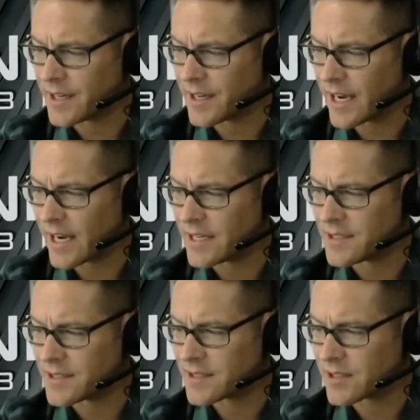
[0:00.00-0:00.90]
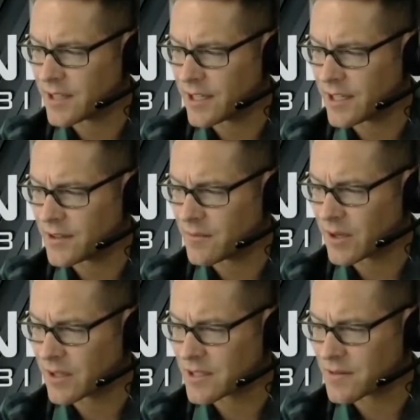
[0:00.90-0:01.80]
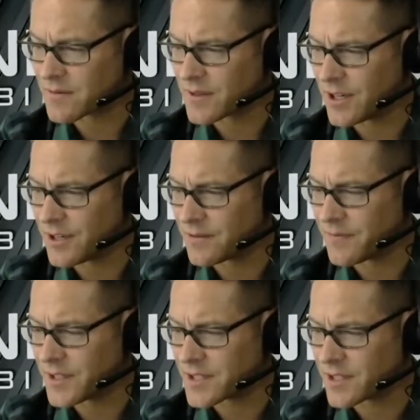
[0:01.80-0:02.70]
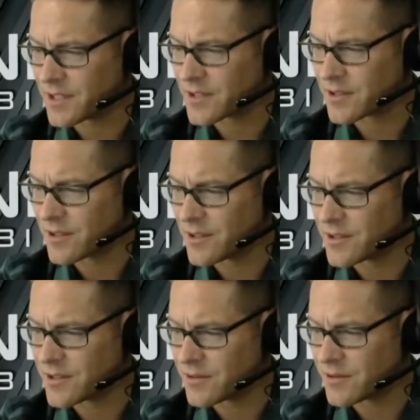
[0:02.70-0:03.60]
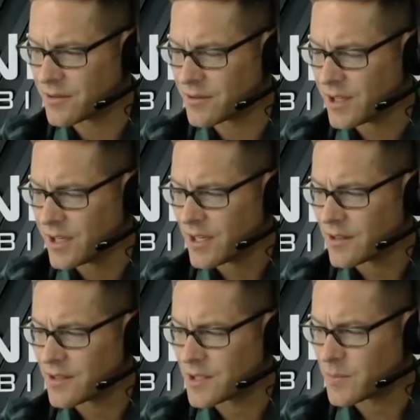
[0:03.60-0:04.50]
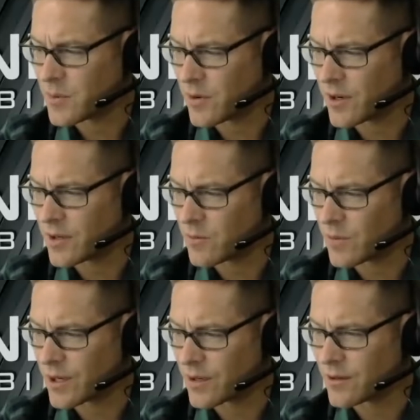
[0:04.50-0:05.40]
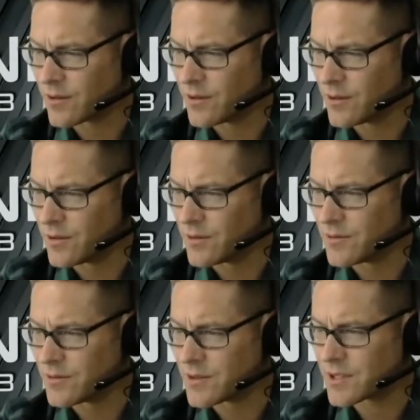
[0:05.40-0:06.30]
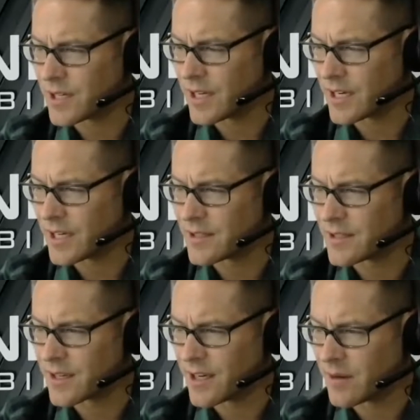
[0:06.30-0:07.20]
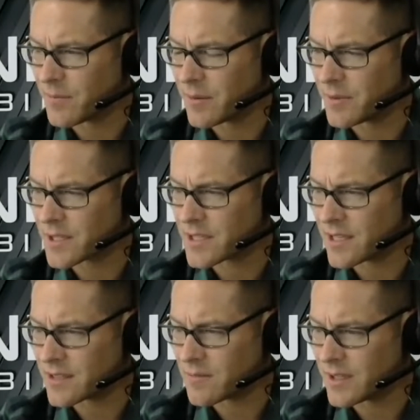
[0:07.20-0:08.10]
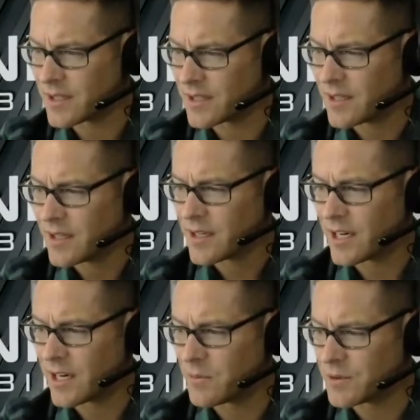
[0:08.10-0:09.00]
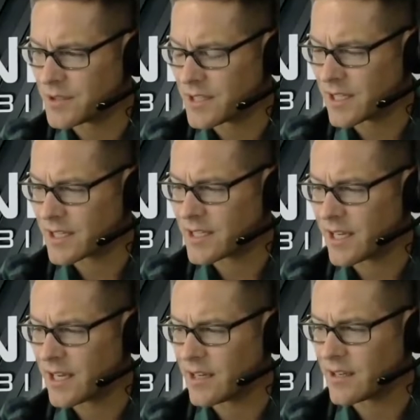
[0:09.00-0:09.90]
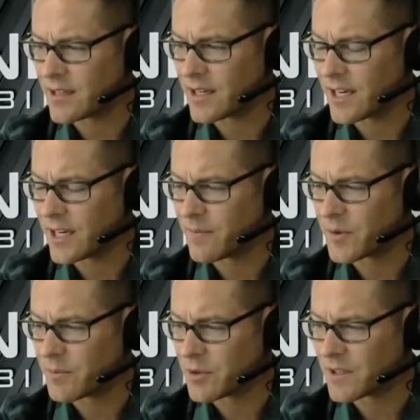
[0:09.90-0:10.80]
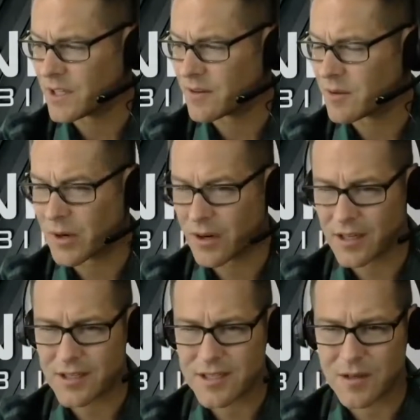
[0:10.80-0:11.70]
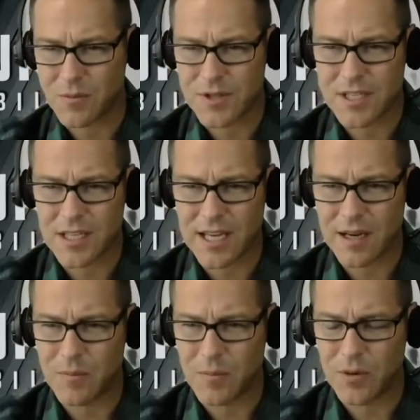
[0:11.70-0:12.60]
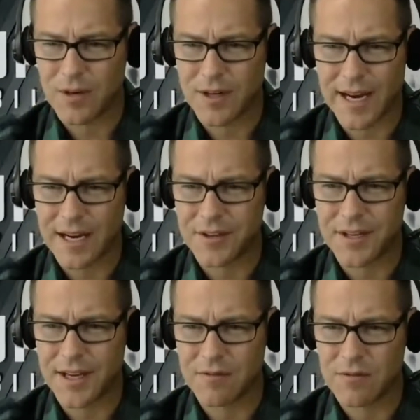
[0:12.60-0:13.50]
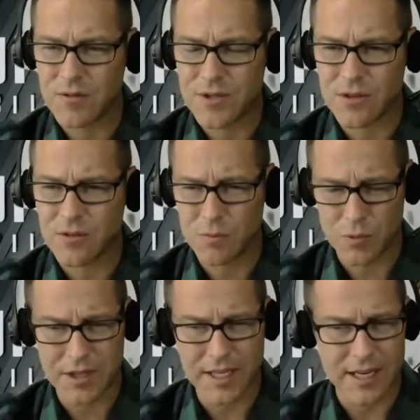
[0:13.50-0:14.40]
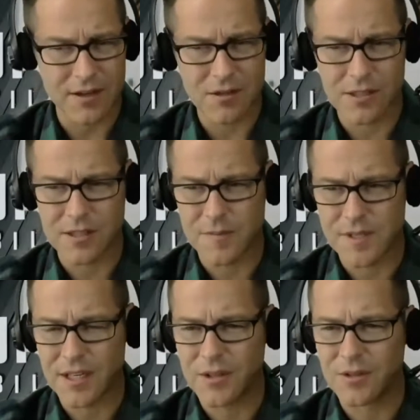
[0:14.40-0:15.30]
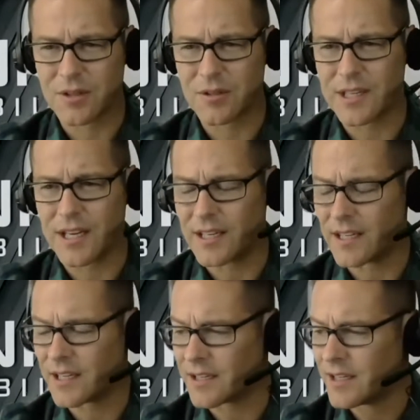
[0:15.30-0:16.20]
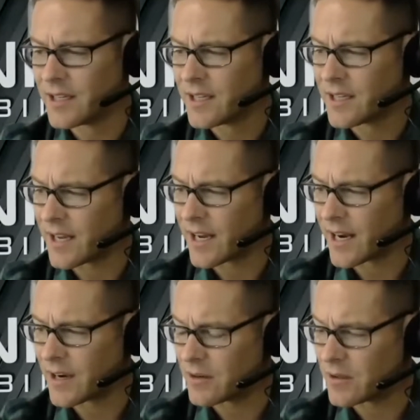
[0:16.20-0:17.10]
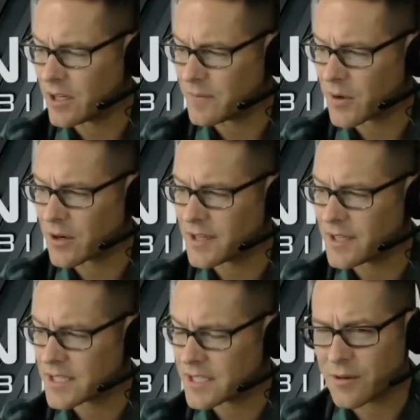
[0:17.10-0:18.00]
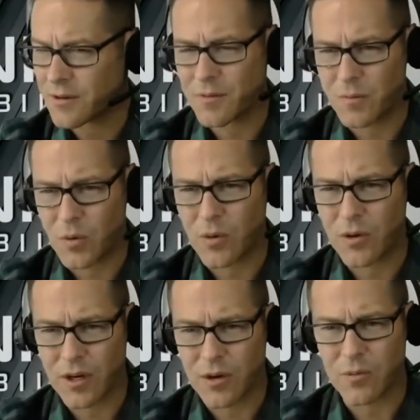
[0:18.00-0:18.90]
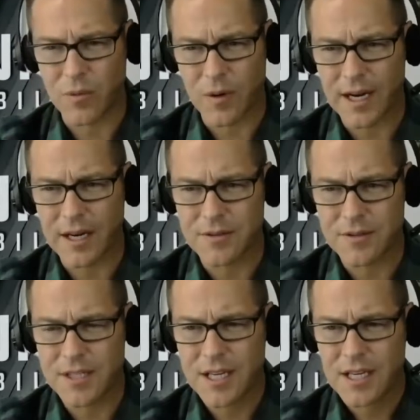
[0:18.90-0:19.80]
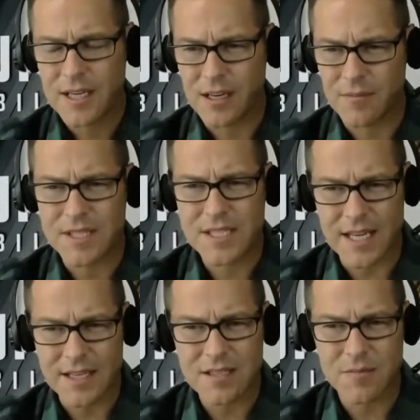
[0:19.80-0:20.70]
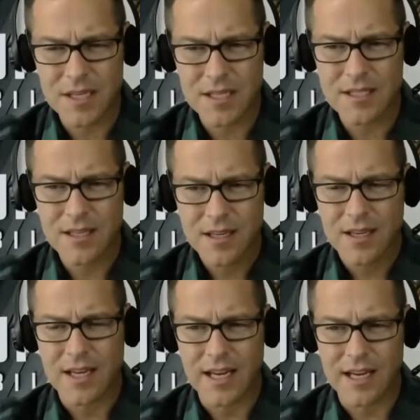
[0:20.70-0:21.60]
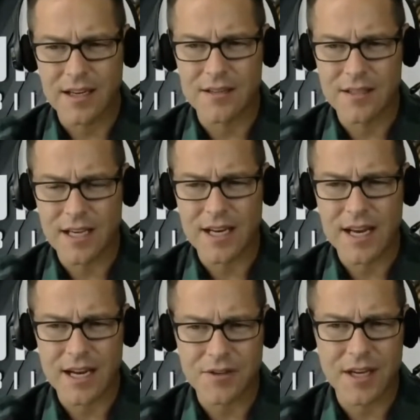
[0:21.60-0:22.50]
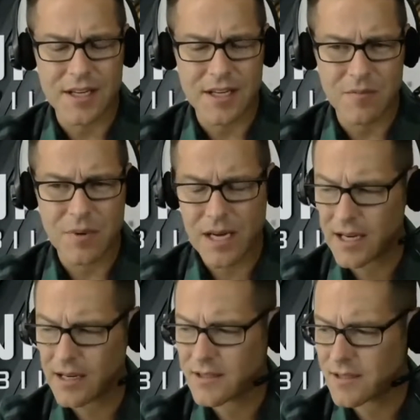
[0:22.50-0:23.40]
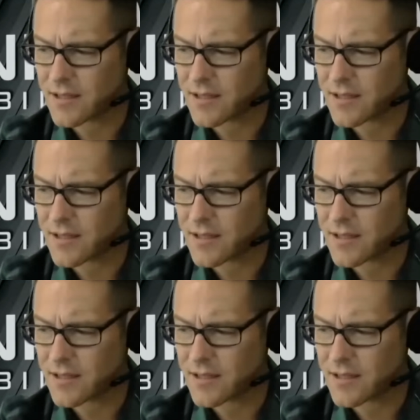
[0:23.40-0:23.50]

as the markets evolve, it's going to turn into this point where news and public sentiment will dictate the moving of the markets. And we're seeing that more now than ever. So in the algorithms that you're creating now, are they centered more around sentiment and how that impacts